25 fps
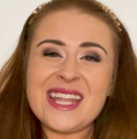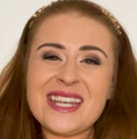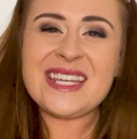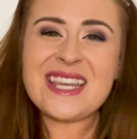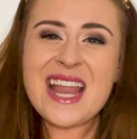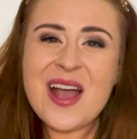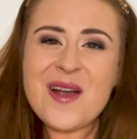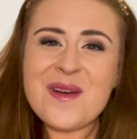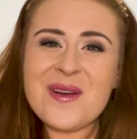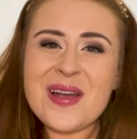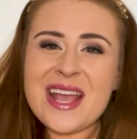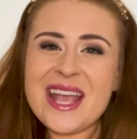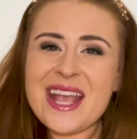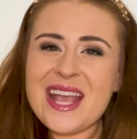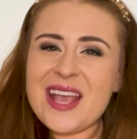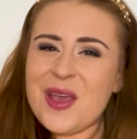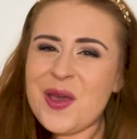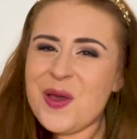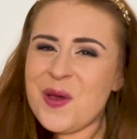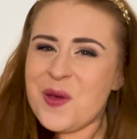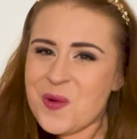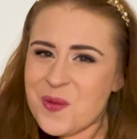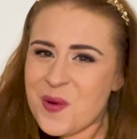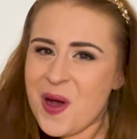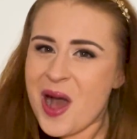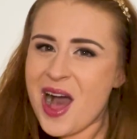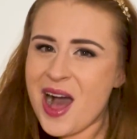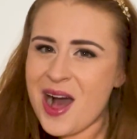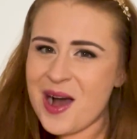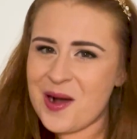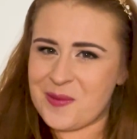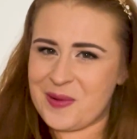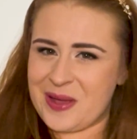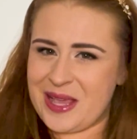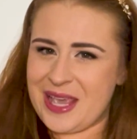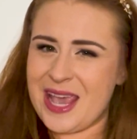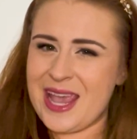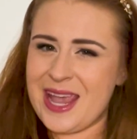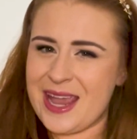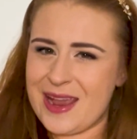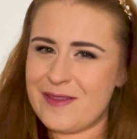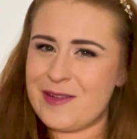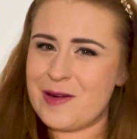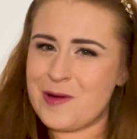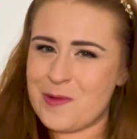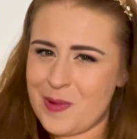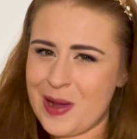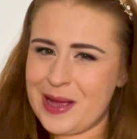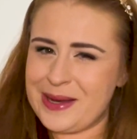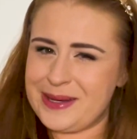Now, who are we
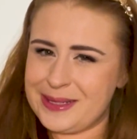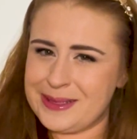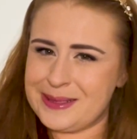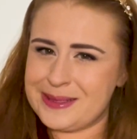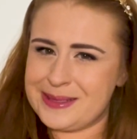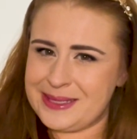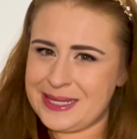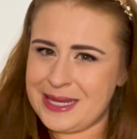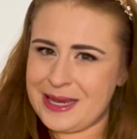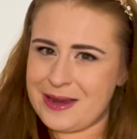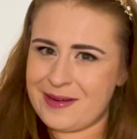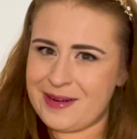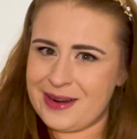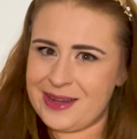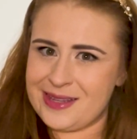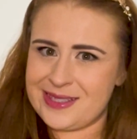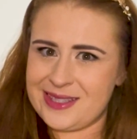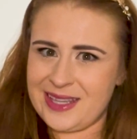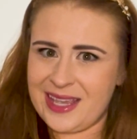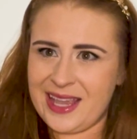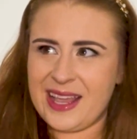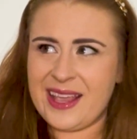here at Wedding Secrets?